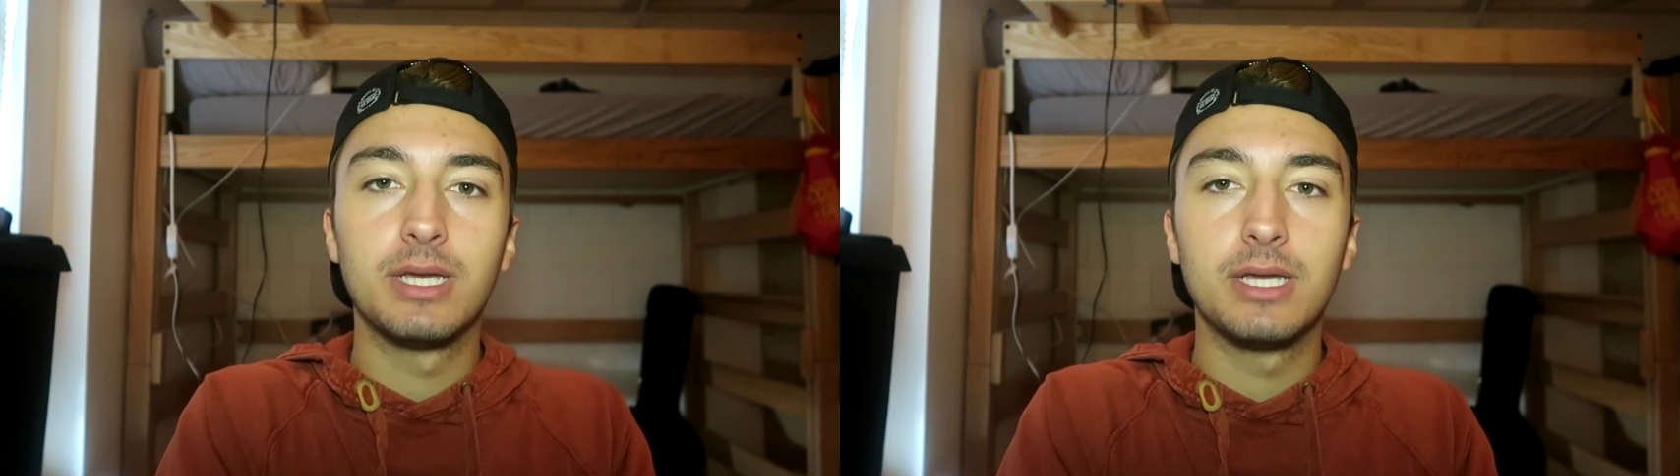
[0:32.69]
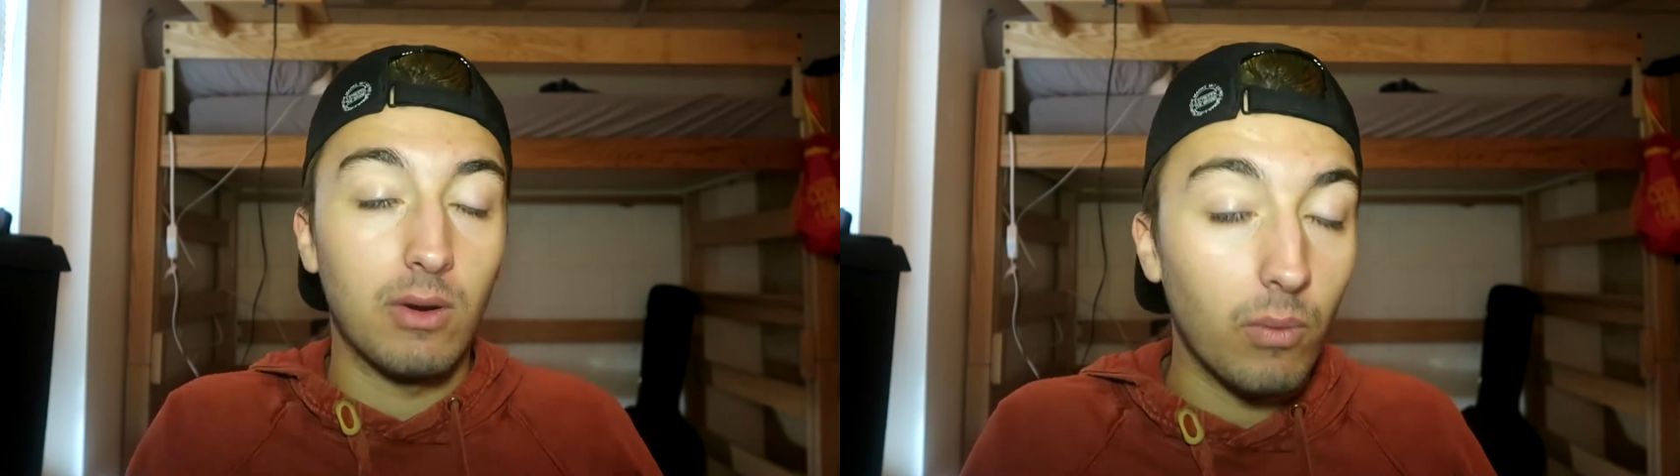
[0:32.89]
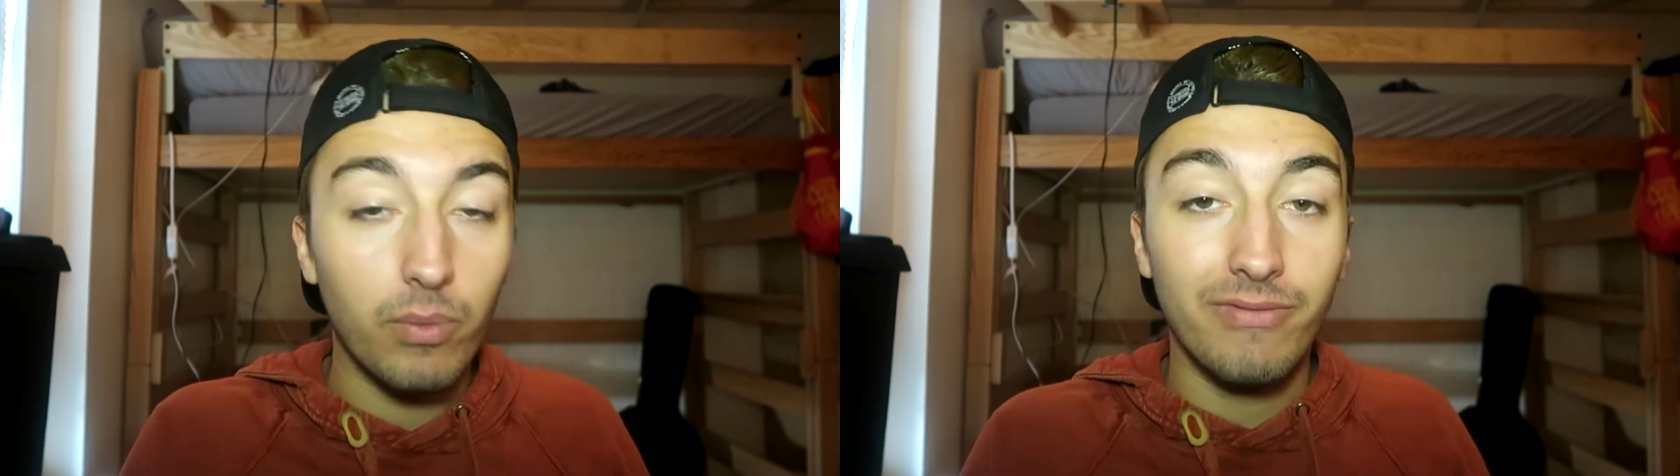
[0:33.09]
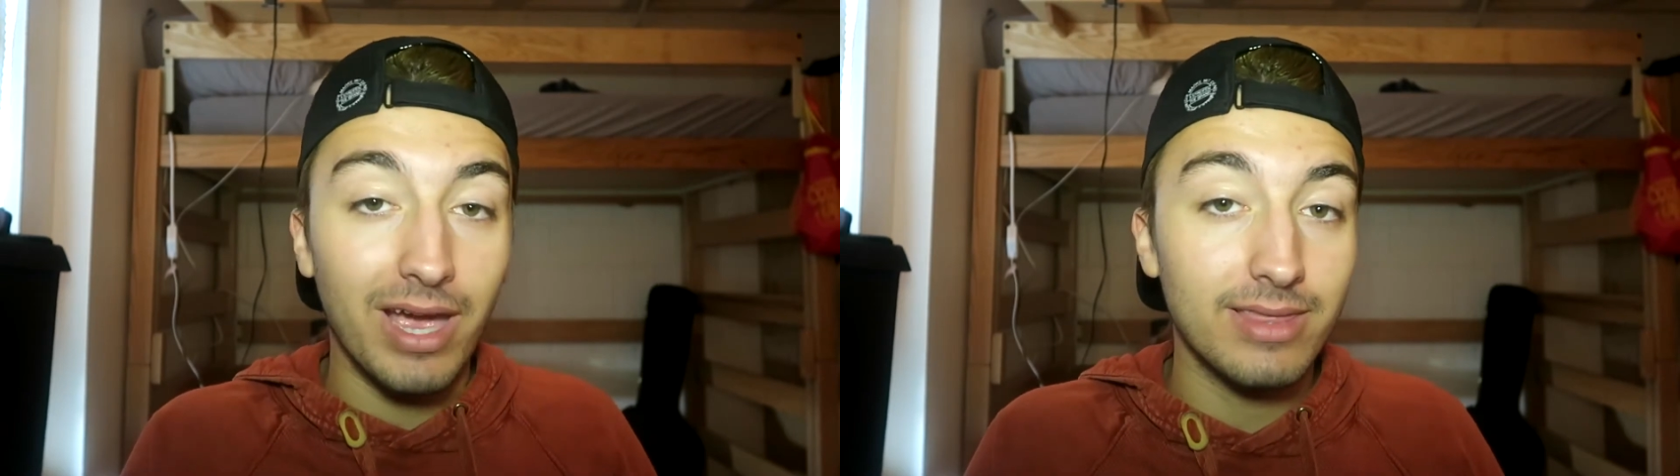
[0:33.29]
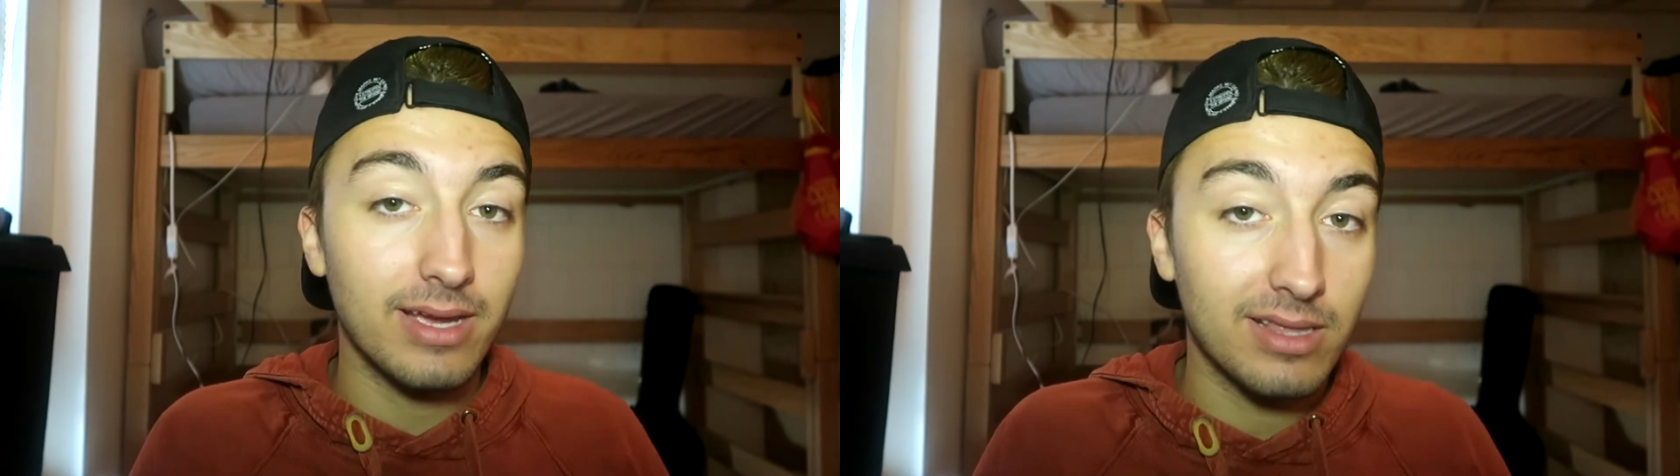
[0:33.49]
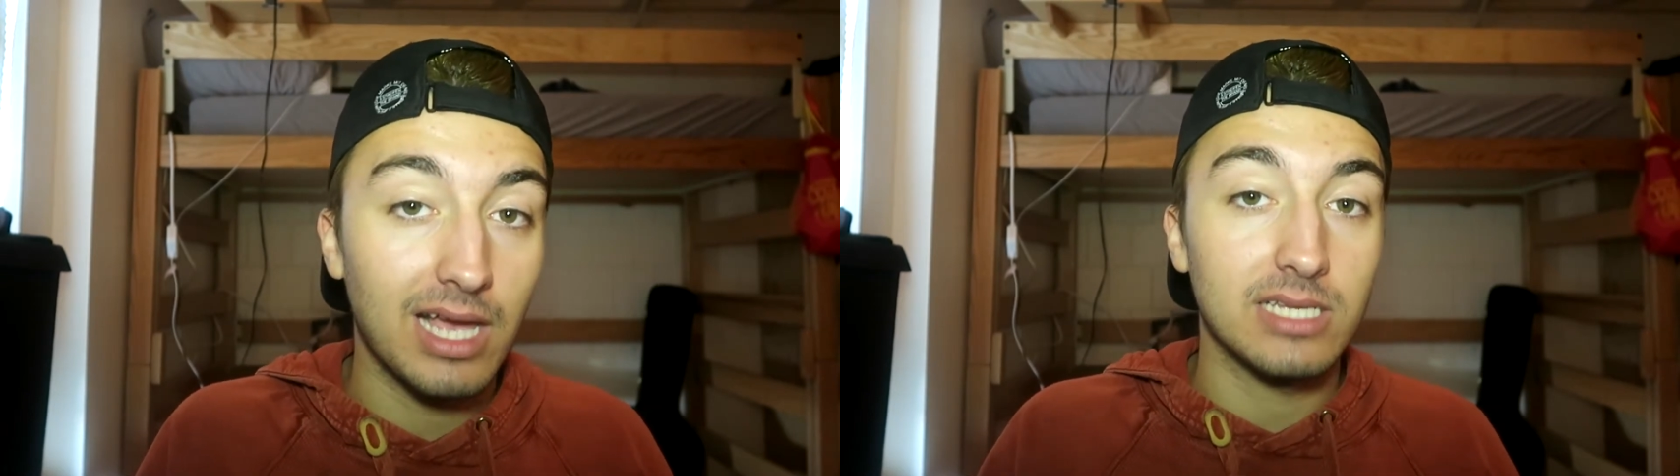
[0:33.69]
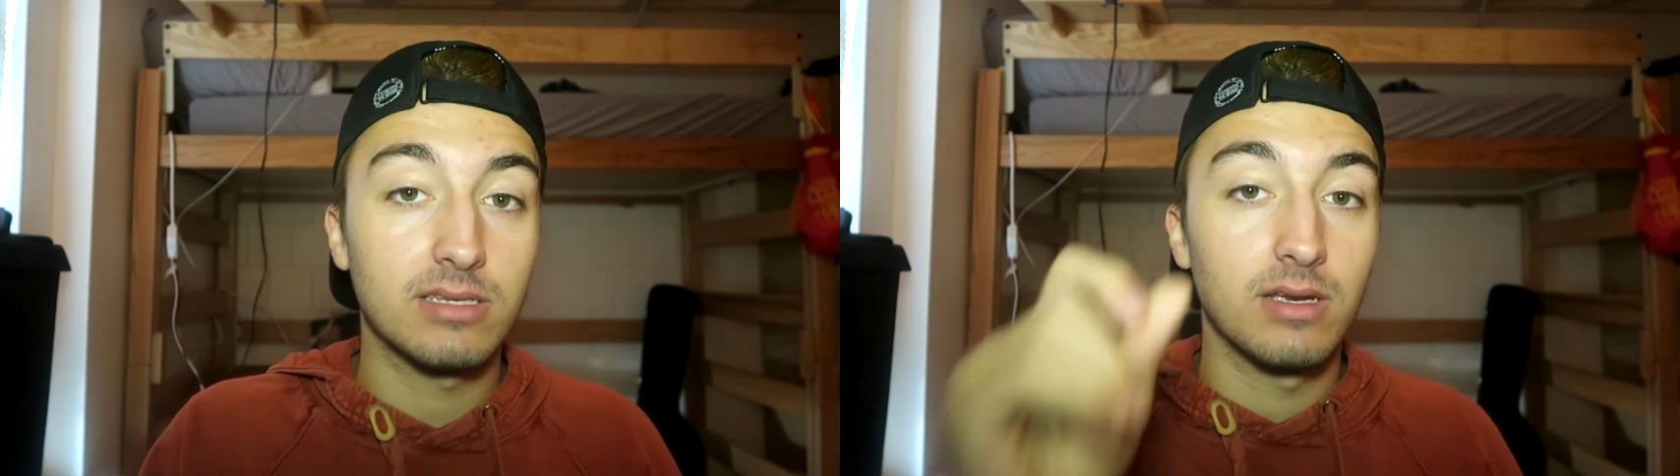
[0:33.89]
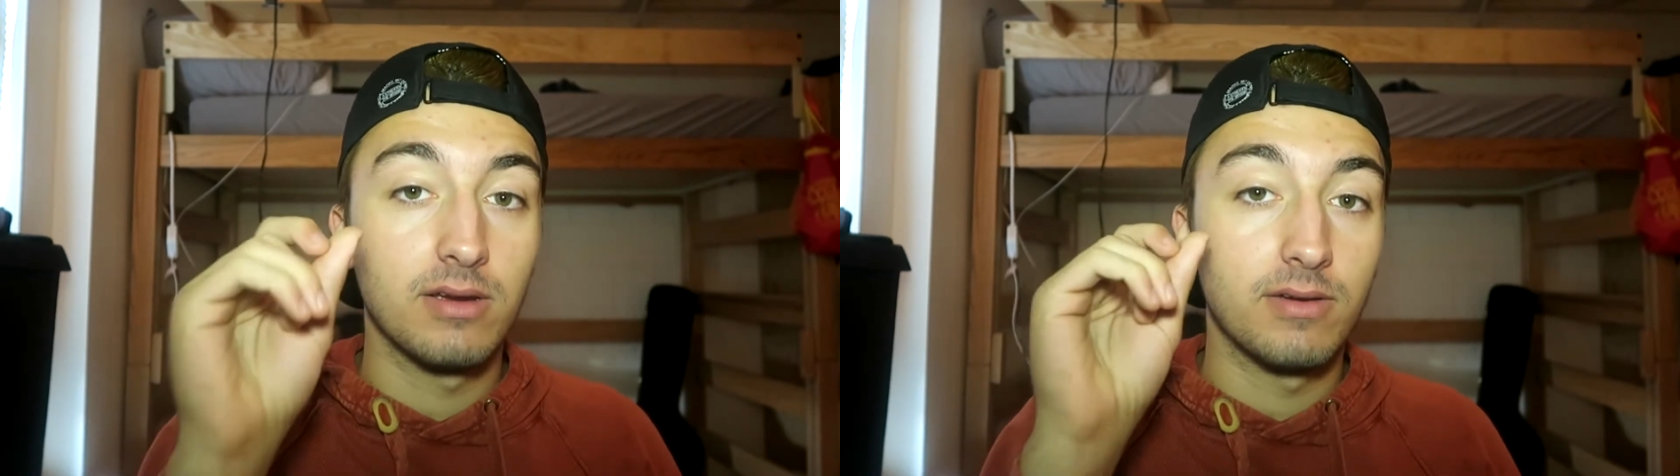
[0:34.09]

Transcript: Now, we've had that class